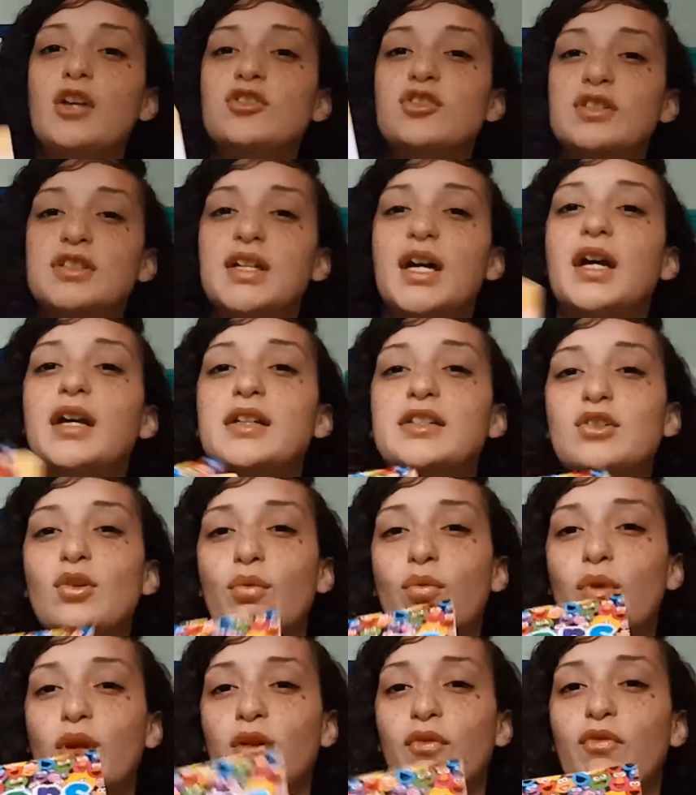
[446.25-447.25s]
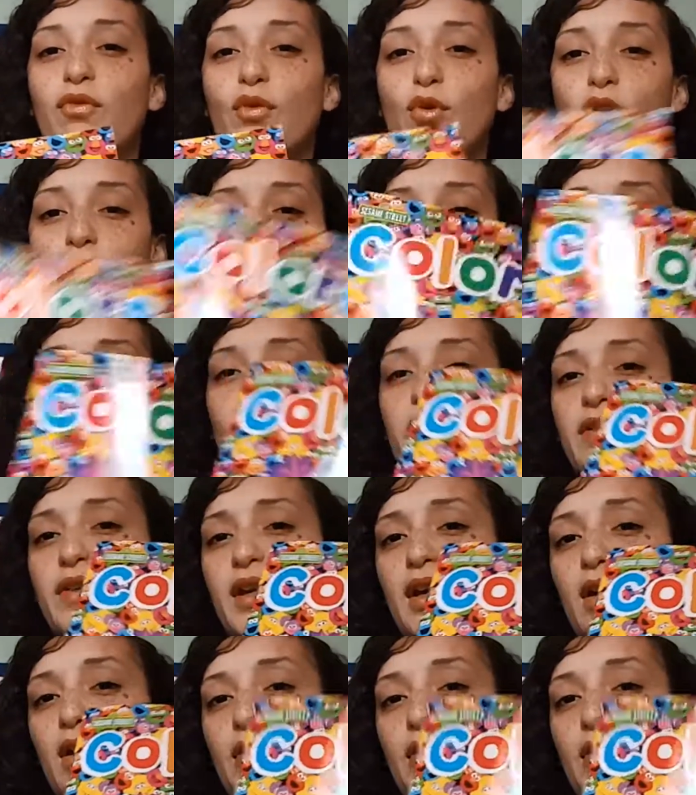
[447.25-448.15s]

So it's kind of to reinforce what they